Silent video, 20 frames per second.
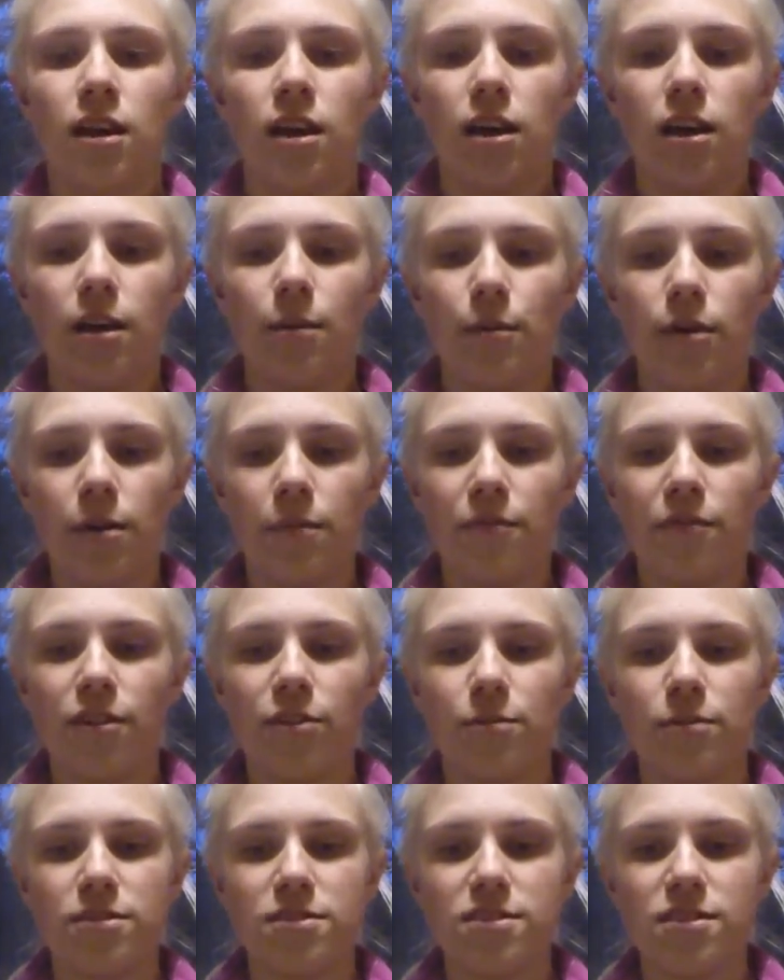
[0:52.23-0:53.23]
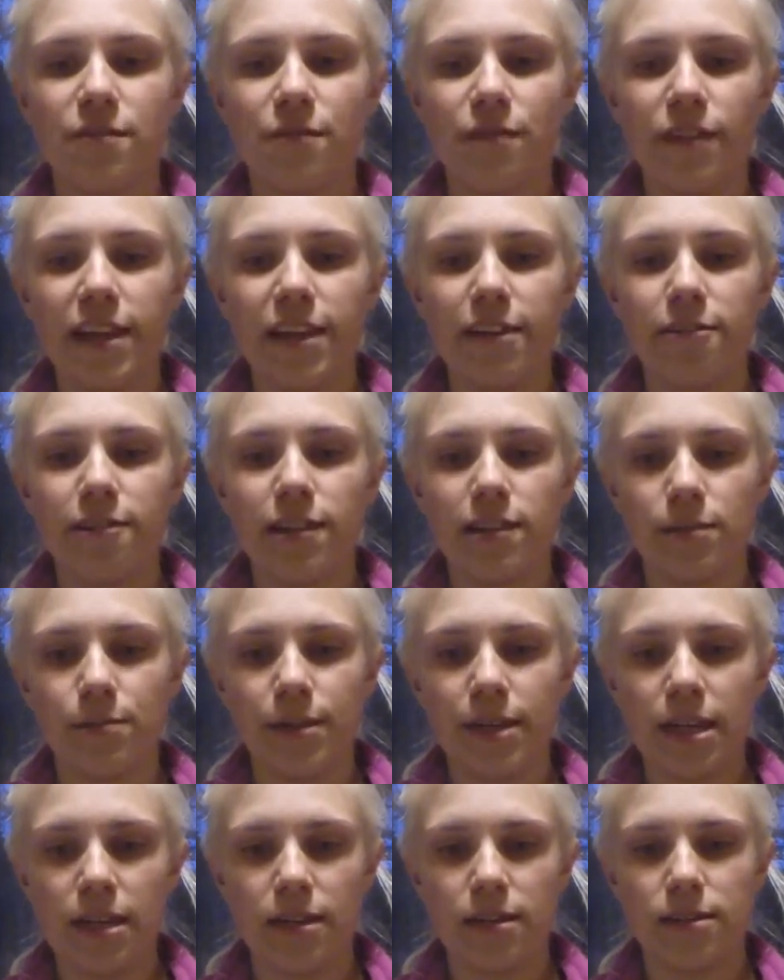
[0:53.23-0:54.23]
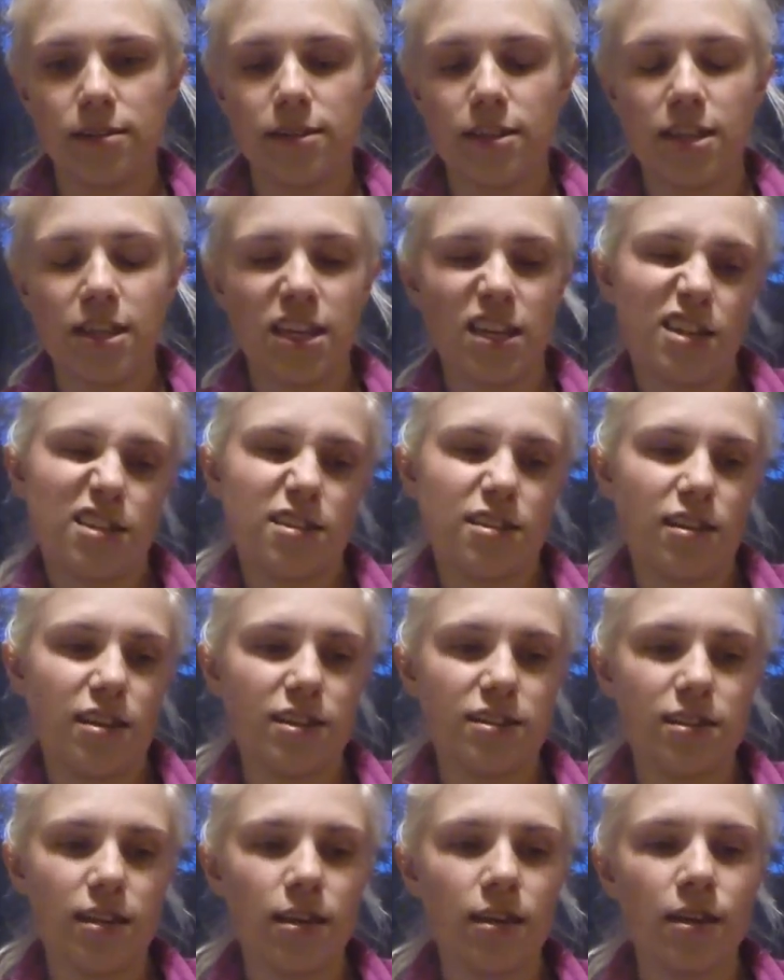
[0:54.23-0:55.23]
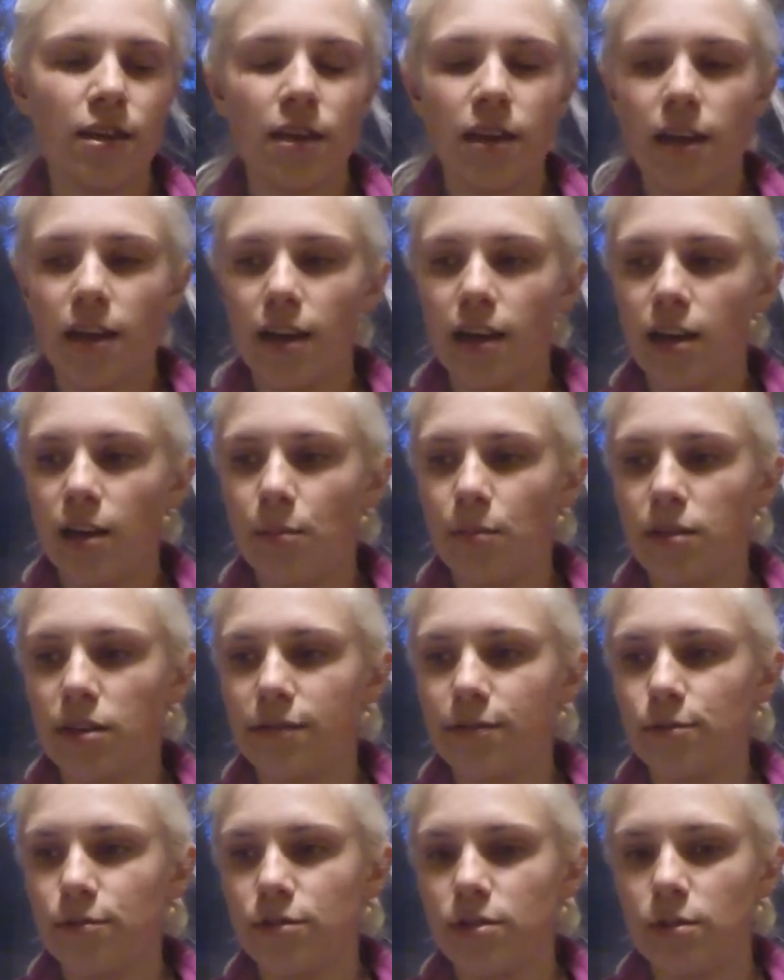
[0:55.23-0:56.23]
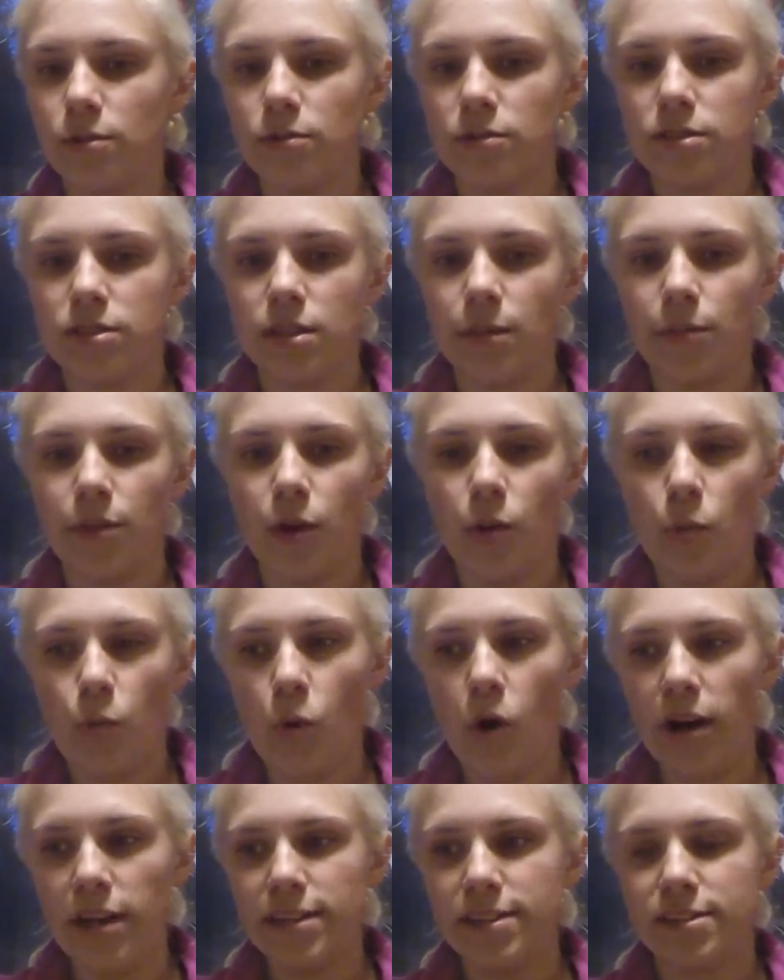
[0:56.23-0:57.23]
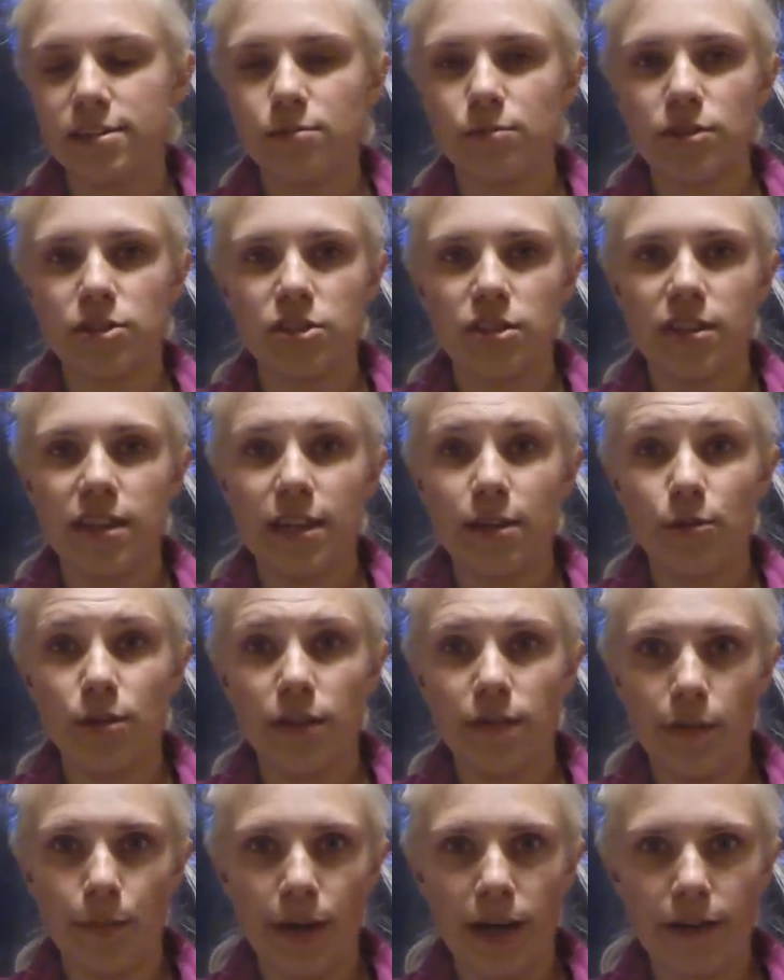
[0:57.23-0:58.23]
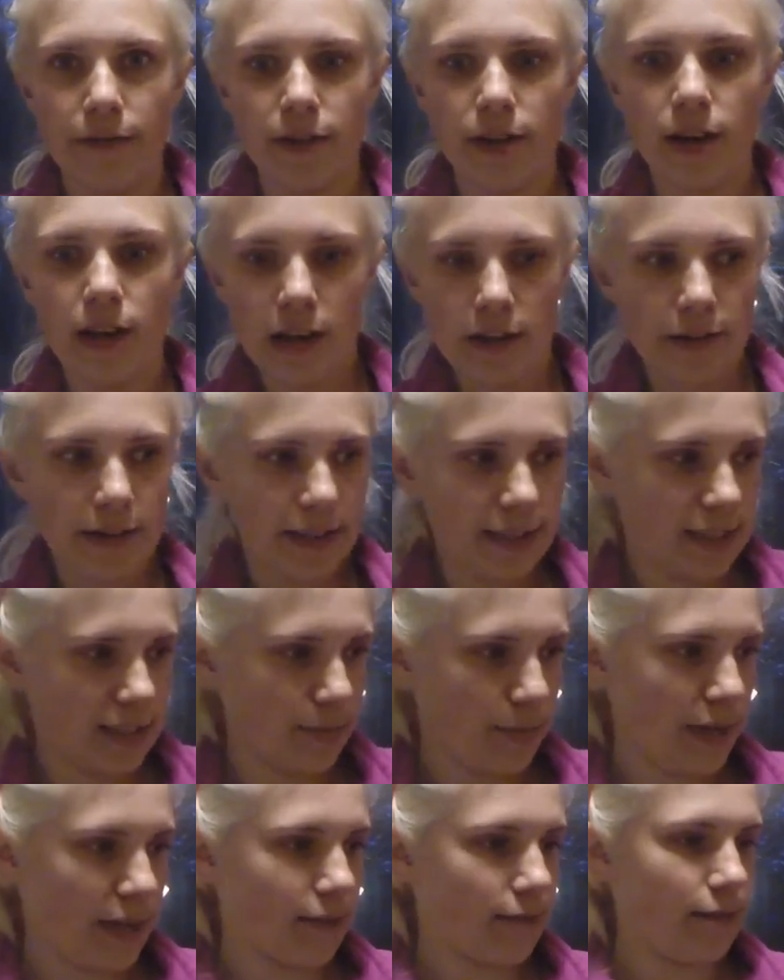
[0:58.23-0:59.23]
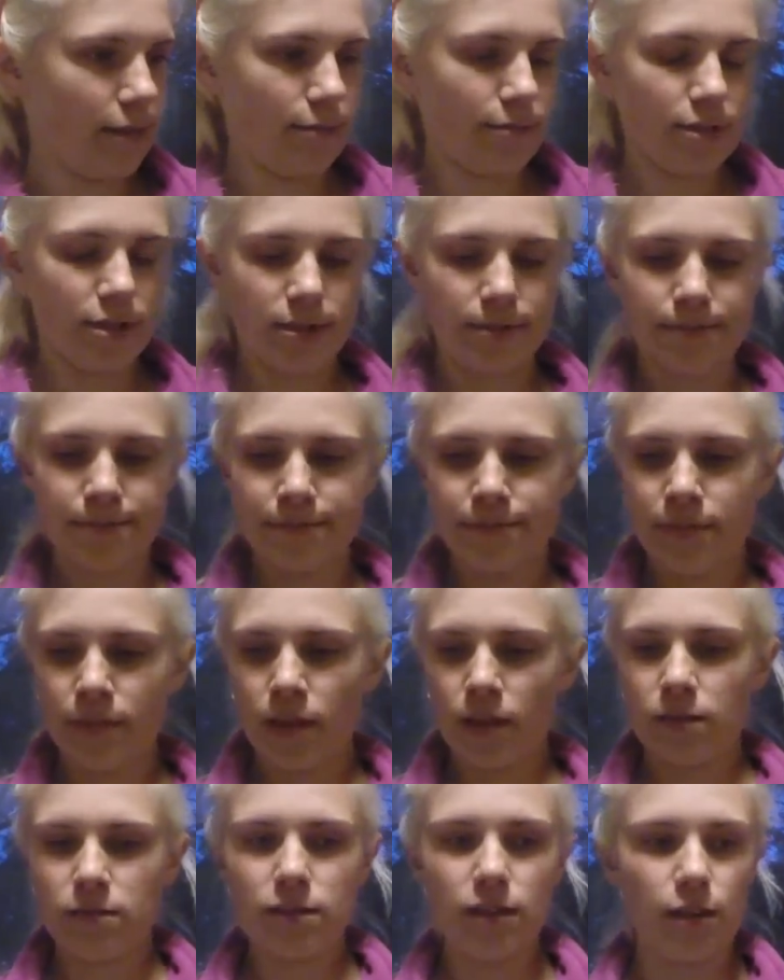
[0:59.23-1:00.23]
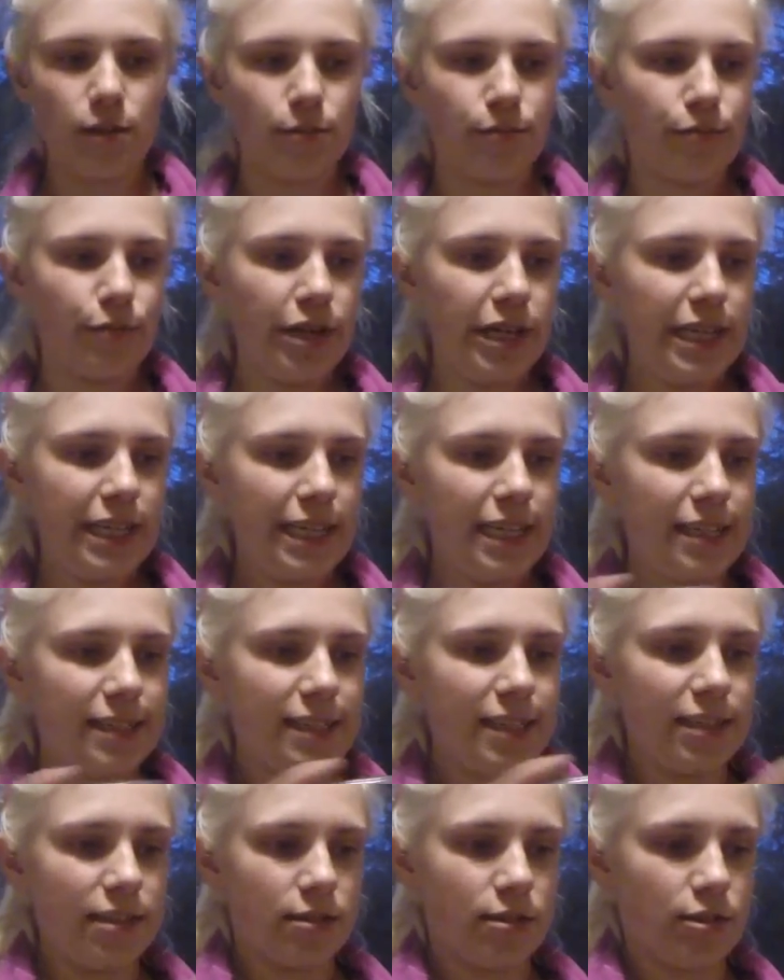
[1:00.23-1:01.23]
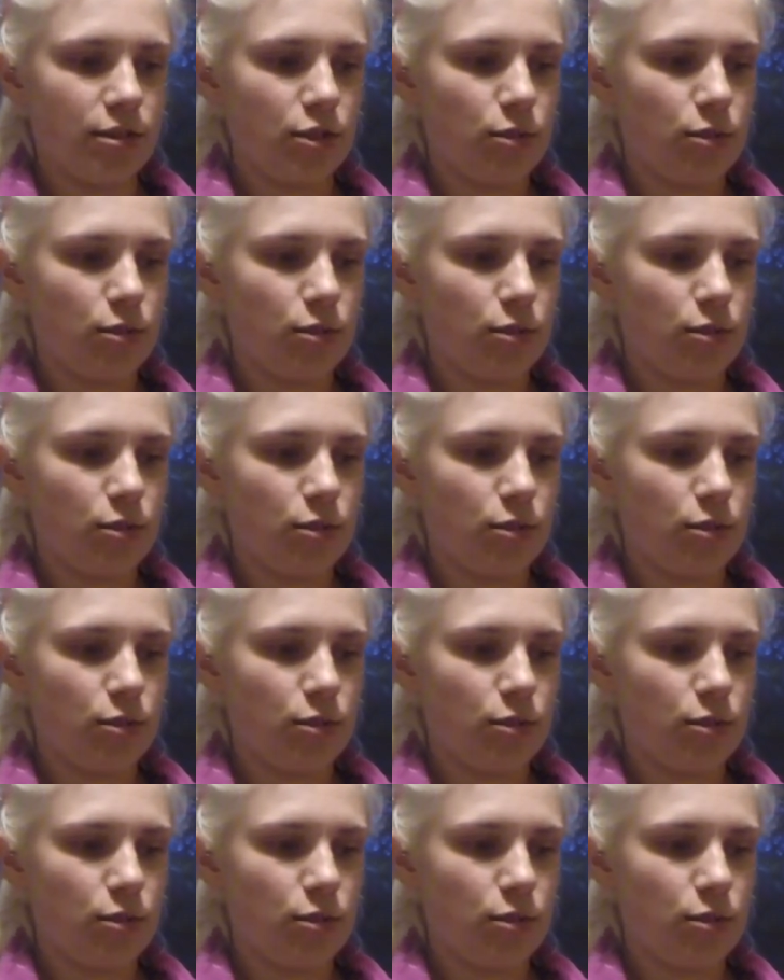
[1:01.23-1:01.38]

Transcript: I prefer the ones that flicker a little bit because I think it's nicer, and I've also ordered some that are white, which I think will give a better colour against the background. So really easy.